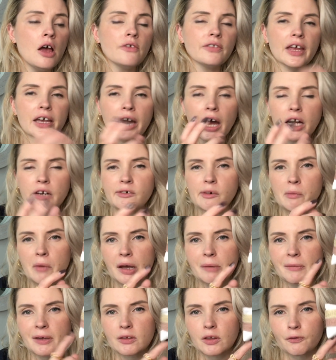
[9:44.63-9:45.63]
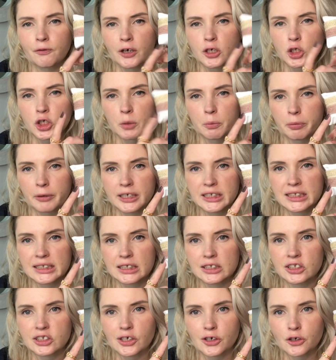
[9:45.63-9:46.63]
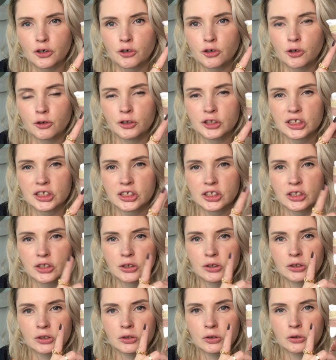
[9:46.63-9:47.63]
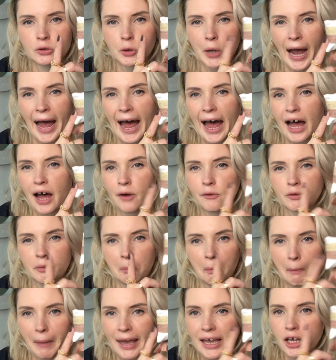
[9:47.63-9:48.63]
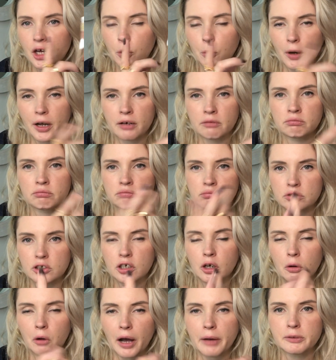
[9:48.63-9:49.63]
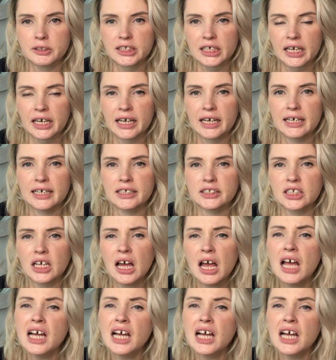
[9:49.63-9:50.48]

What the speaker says: They kind of remind me of the friendship bracelets that you used to have and make when, you know, I was a kid.